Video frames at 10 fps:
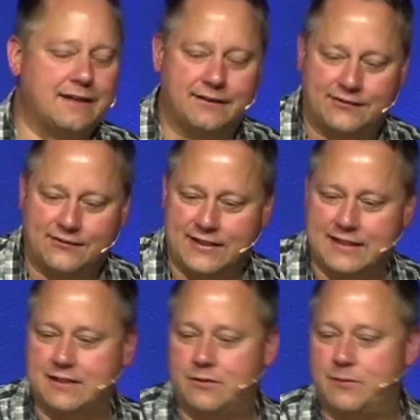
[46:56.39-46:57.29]
a
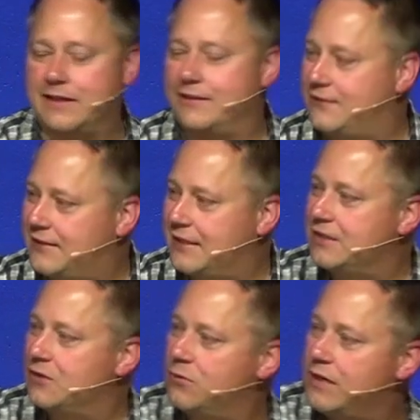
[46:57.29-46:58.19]
signet ring, a
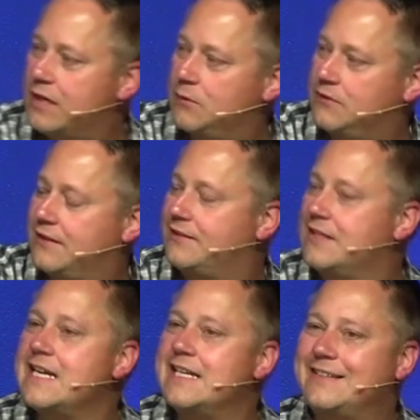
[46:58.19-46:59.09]
signet ring was this
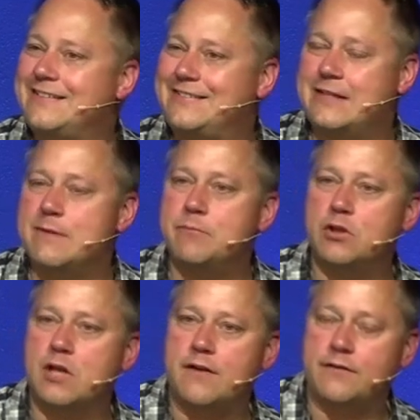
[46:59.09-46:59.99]

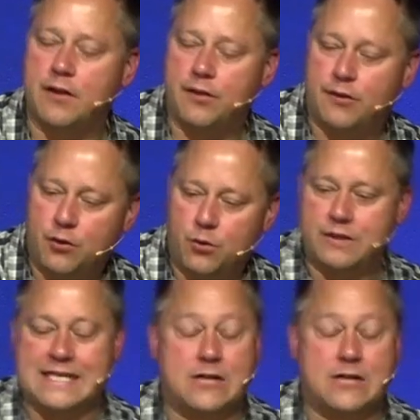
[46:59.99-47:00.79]
symbol of authority.